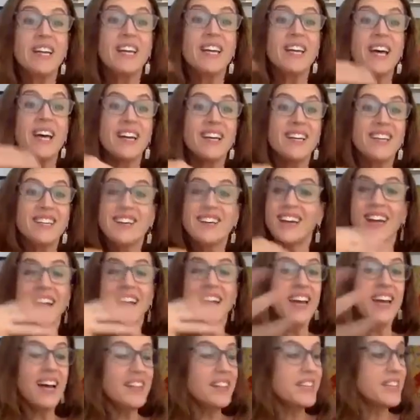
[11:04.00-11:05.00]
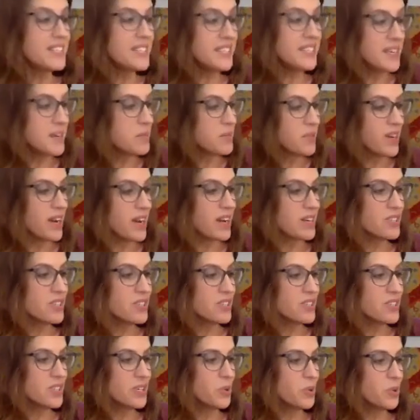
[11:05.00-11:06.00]
and I had the same reaction
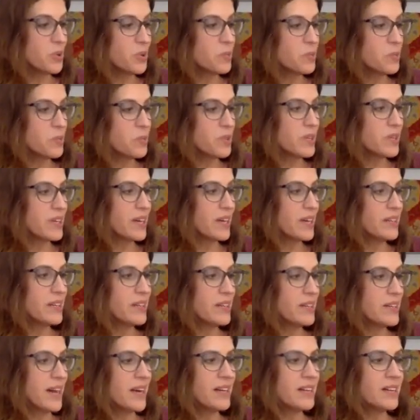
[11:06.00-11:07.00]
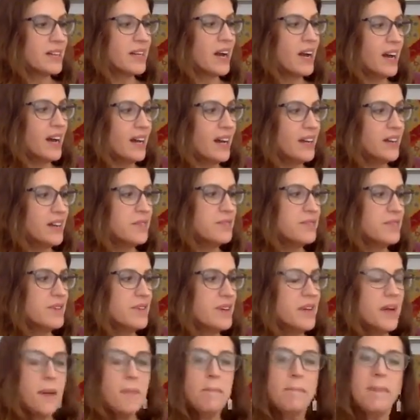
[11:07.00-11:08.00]
to your book, and that kind of
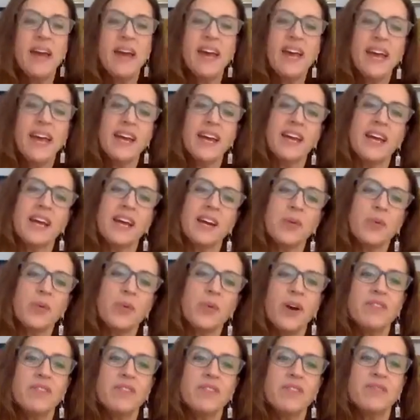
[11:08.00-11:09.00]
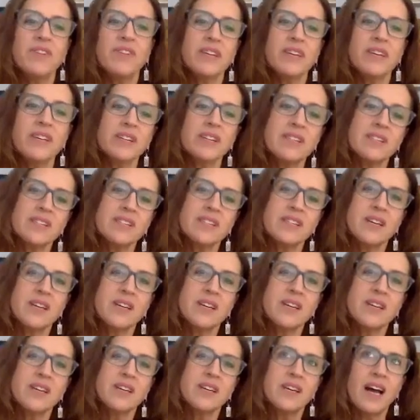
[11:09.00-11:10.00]
panic one feels
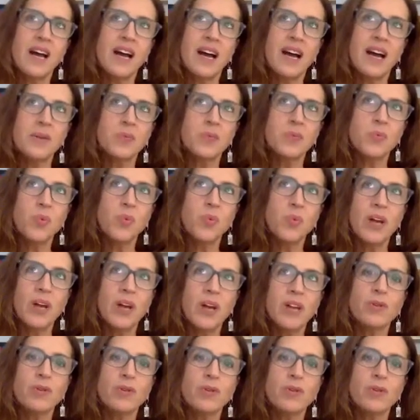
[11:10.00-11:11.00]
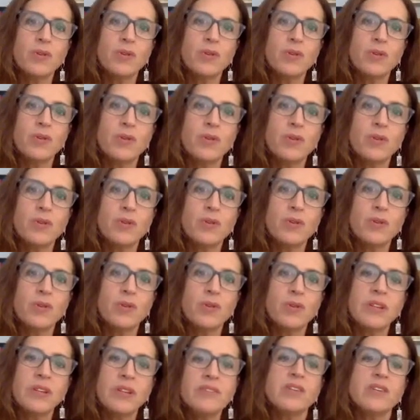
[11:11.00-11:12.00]
at what you're leaving
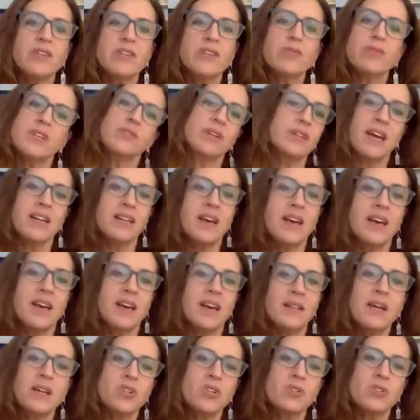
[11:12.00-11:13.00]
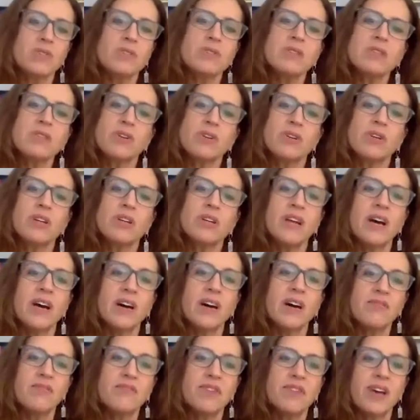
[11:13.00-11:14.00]
your children, and making sure it's
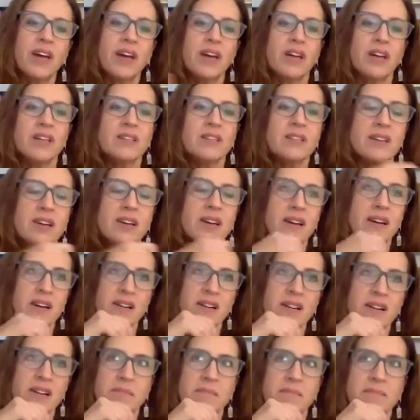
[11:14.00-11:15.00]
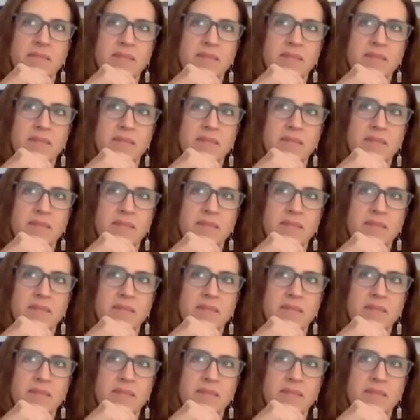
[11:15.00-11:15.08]
good enough, and